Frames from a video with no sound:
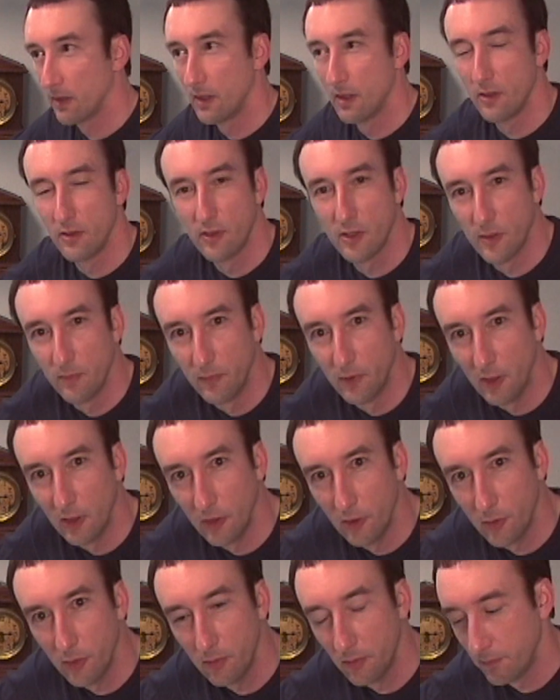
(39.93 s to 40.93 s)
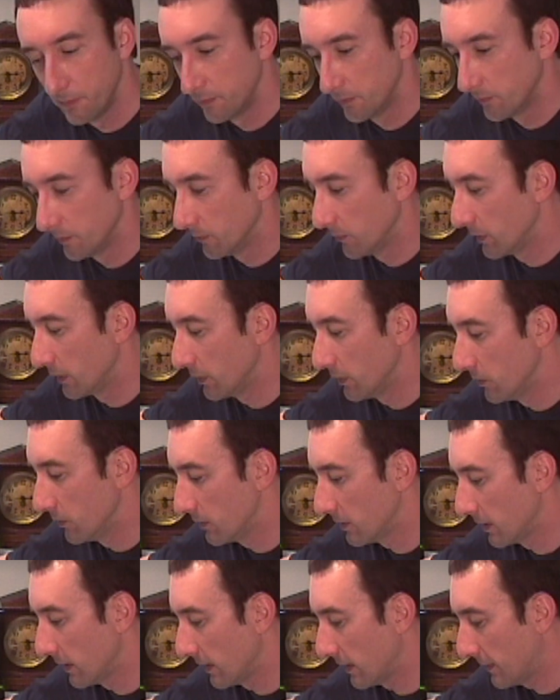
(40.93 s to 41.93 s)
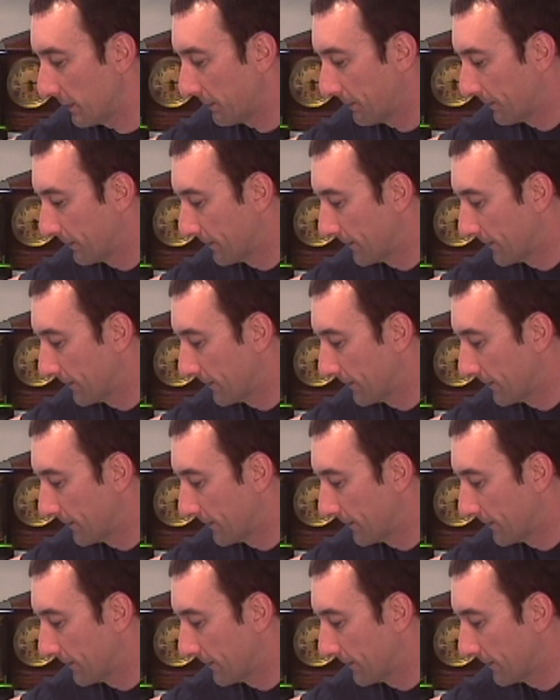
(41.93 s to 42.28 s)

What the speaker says: Here's some glue, you can use that.